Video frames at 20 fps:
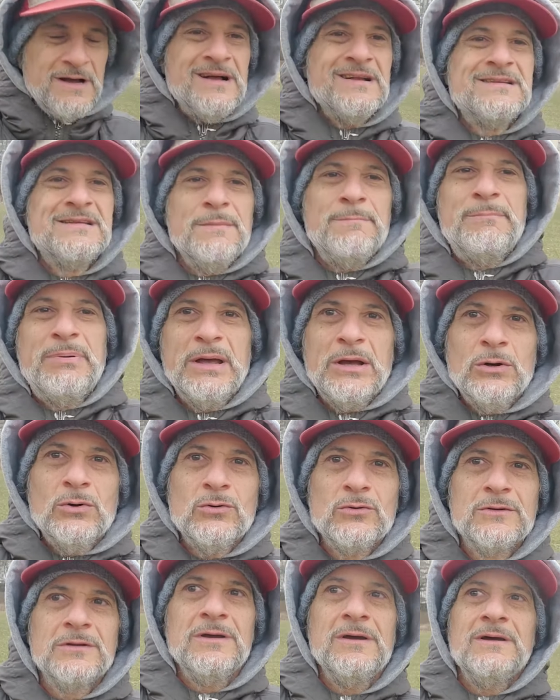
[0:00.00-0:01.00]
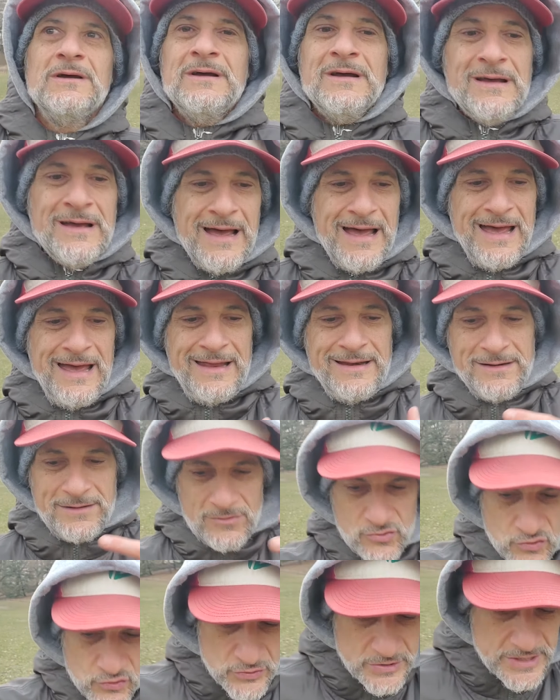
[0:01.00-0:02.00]
to build and
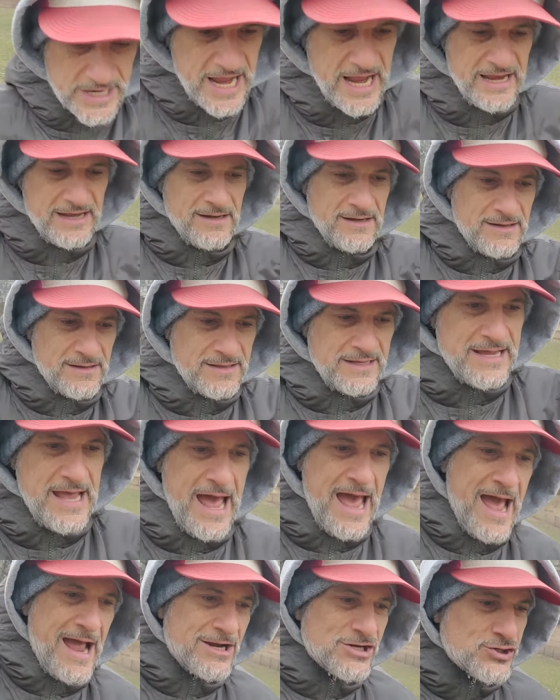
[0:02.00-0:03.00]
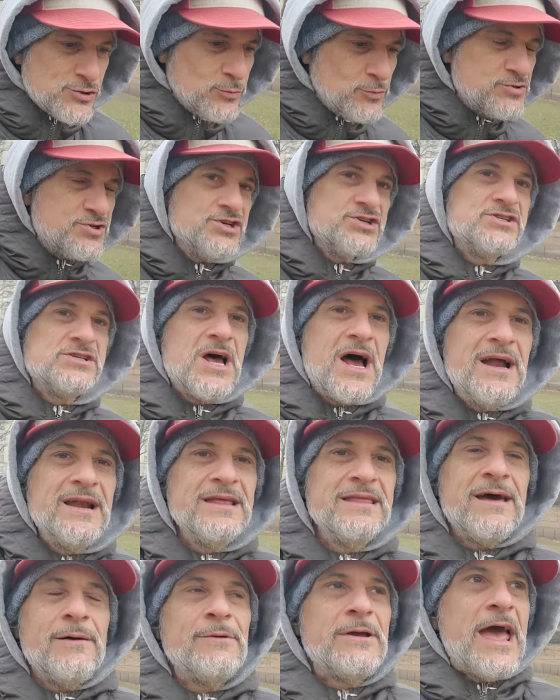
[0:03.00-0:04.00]
create the actual
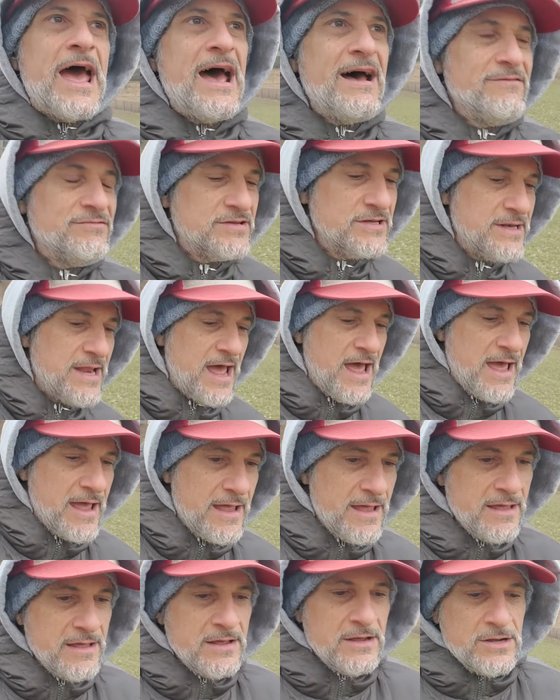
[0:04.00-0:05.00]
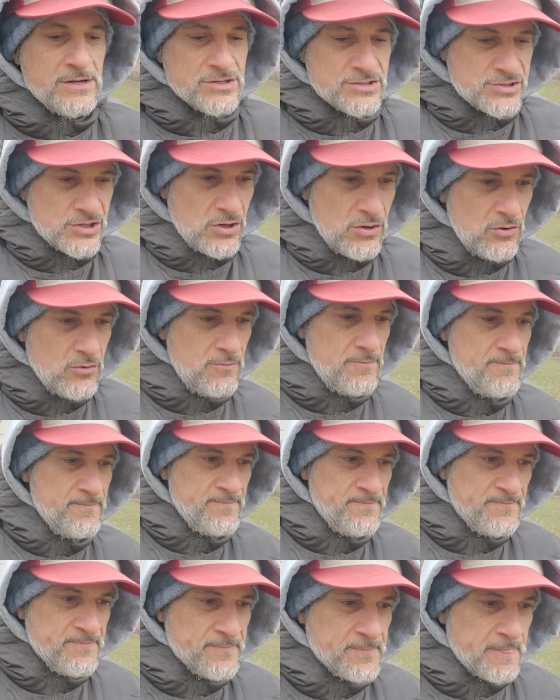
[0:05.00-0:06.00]
society that we have today. So
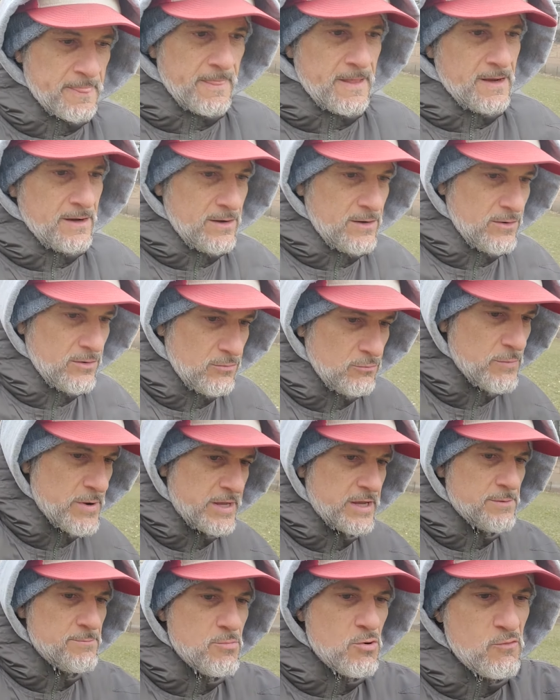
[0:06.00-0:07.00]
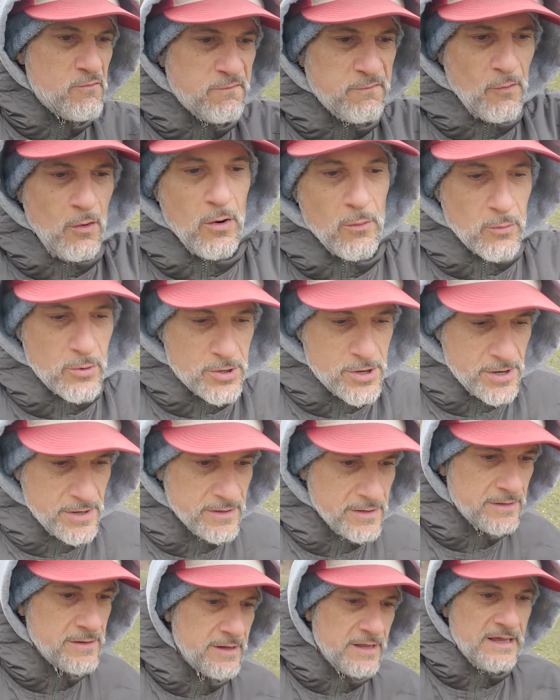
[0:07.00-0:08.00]
we can move forward
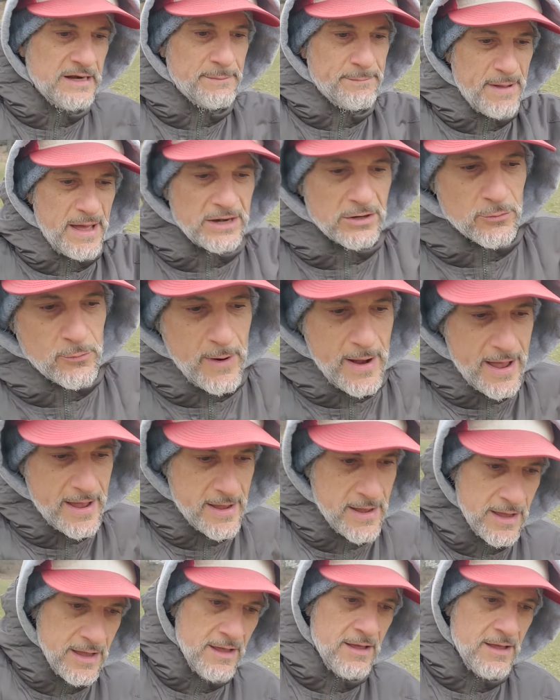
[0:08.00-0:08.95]
in a better way